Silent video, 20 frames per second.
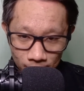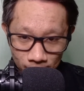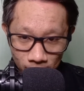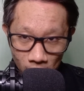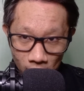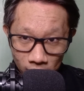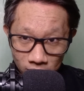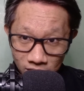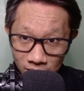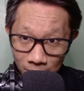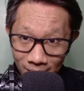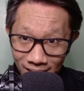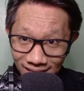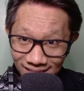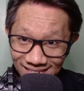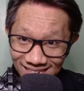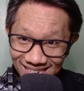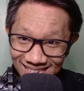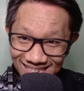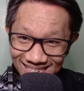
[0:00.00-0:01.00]

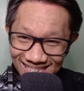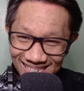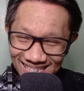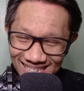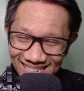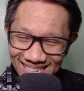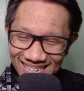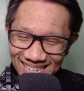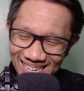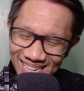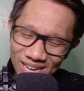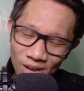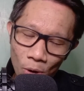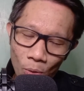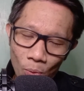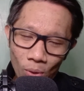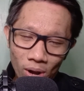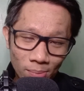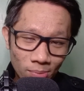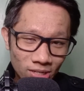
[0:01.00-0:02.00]
Proximate.
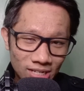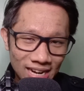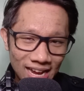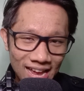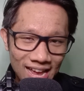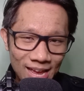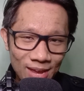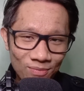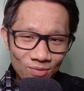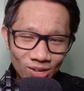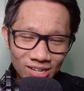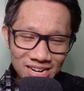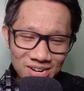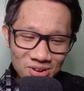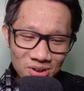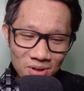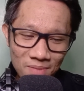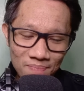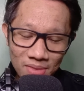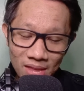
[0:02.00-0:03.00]
One more time for
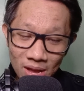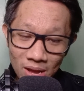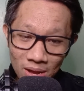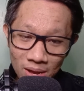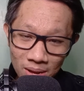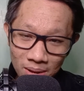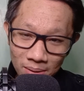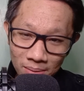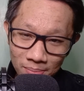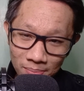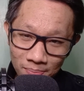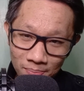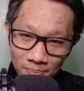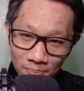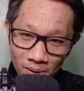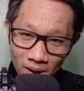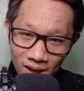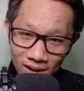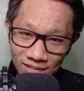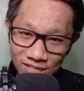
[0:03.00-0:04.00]
Tito.
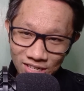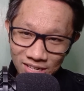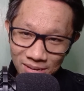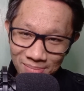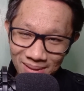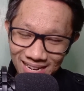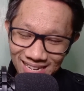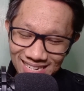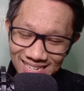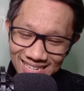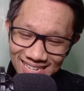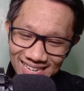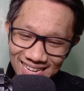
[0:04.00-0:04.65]
Proximate.